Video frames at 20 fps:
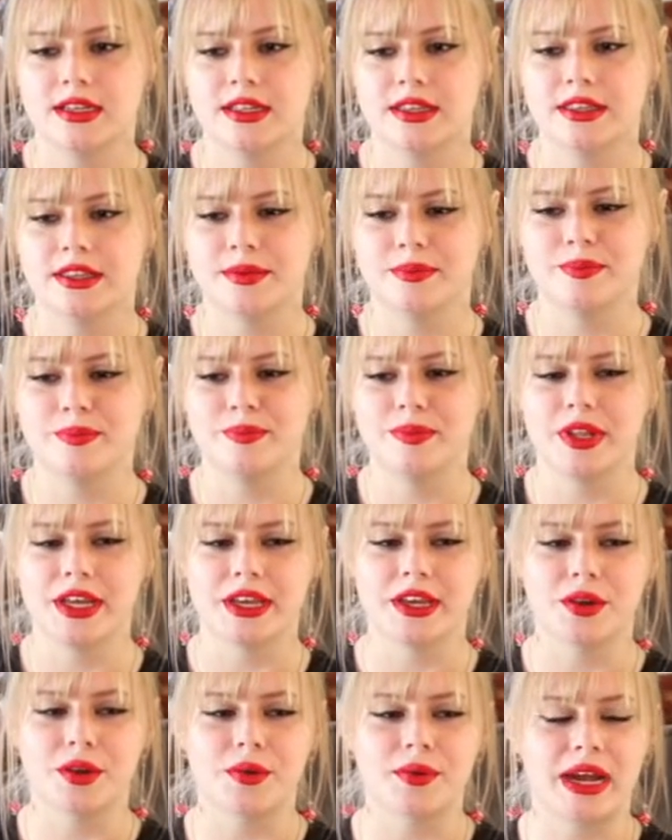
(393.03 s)
the like
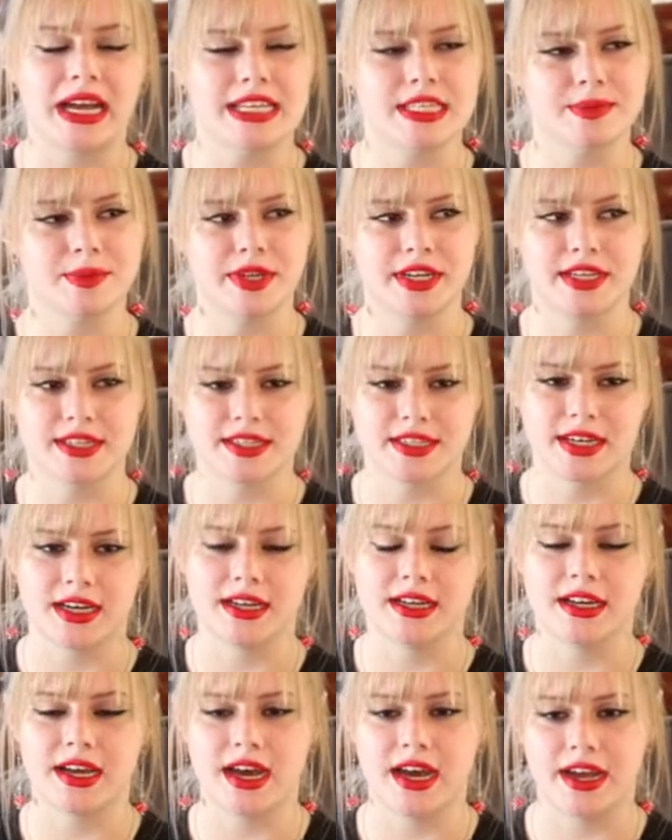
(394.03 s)
harassment has
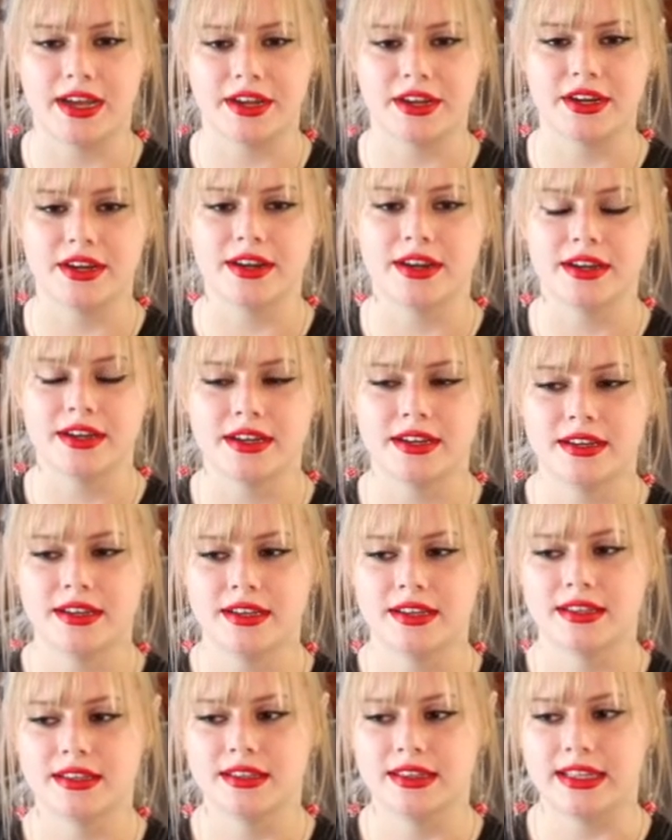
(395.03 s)
gotten higher
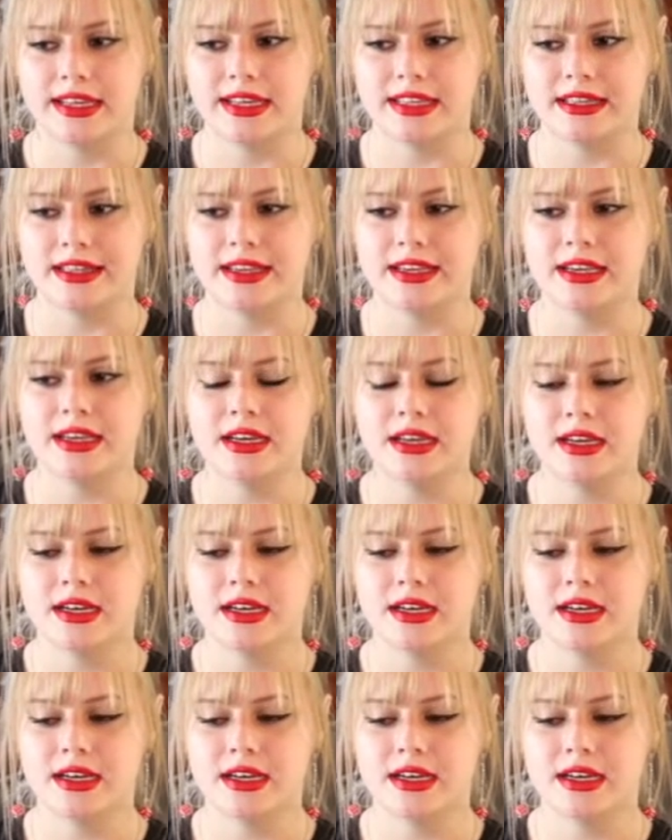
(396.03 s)
lately,